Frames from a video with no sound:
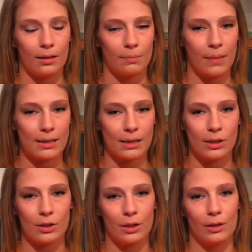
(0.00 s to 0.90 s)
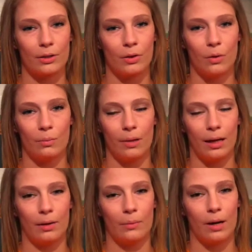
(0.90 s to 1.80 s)
My sister told
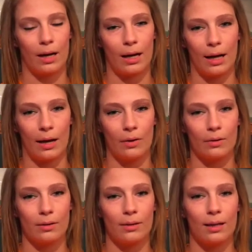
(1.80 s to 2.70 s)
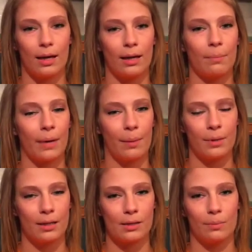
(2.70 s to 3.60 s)
me when I got out that
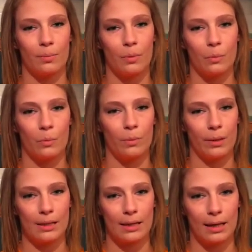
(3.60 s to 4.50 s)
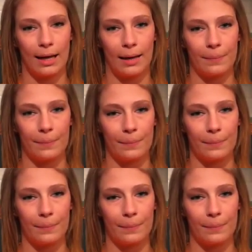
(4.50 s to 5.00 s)
baptism would be Sunday.